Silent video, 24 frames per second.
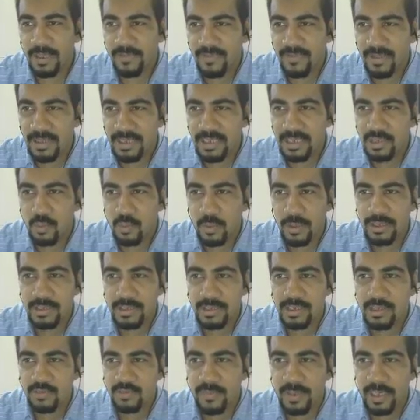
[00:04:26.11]
Even this one
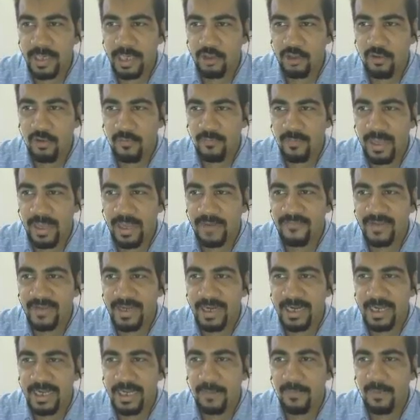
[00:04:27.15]
is a spinning top, and we
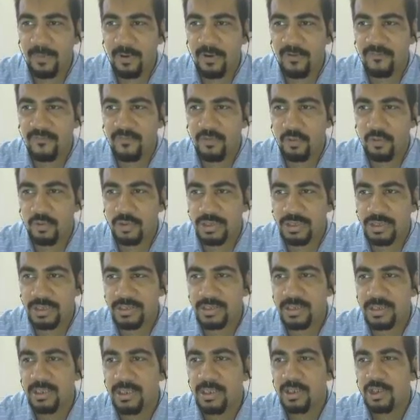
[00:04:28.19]
had a couple of
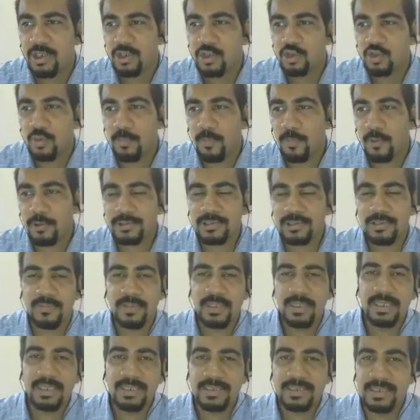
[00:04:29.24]
dojis. So
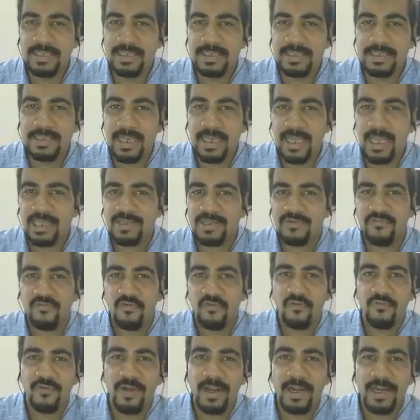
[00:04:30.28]
possibly since last
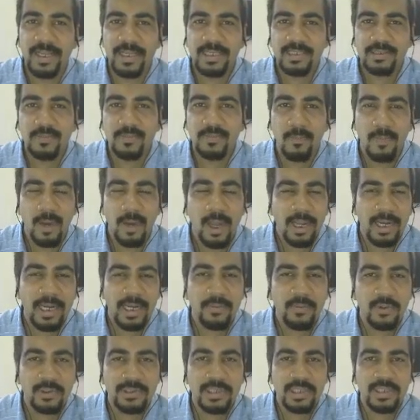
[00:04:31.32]
4-5 days, market
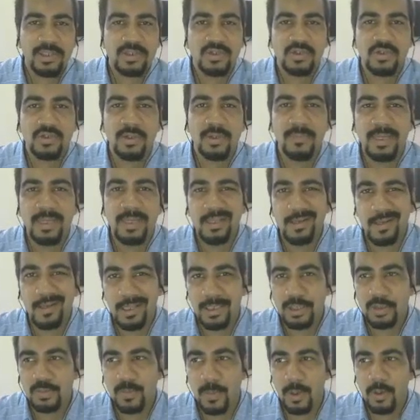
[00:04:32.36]
was extremely
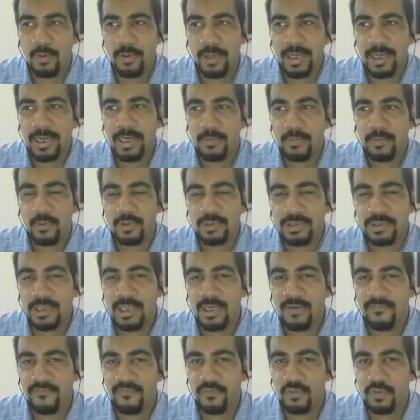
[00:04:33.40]
range bound and it was
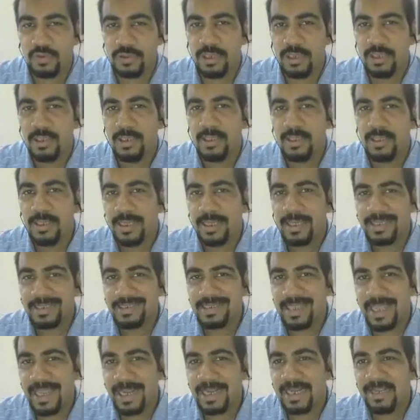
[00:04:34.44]
confused
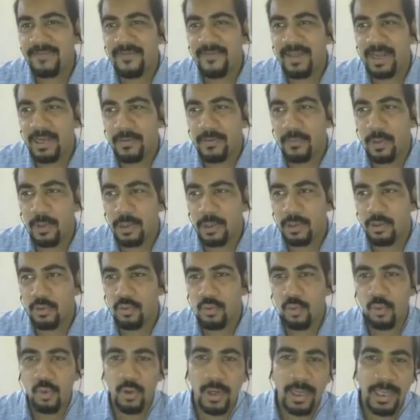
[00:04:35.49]
exactly where it want to
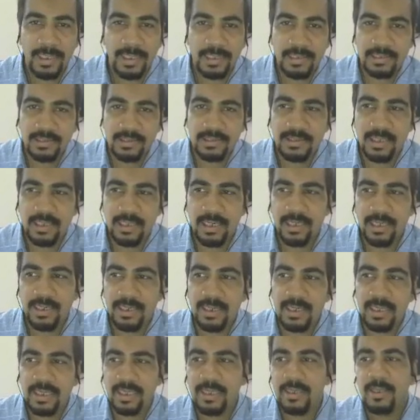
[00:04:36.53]
go, and
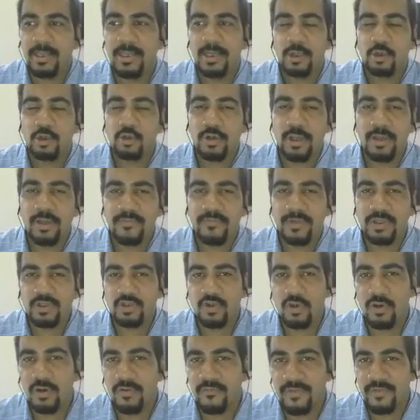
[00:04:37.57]
suddenly today we
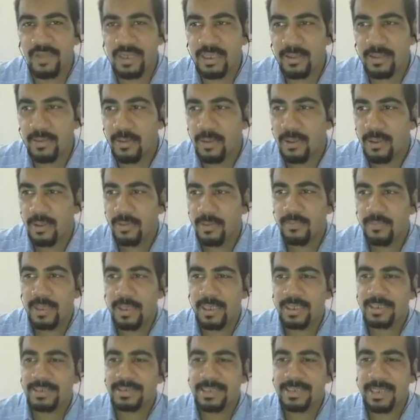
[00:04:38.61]
saw a very
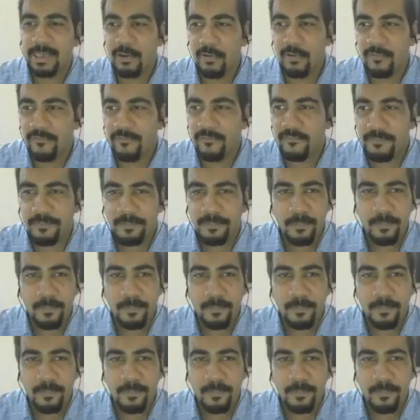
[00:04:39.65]
big sell-off.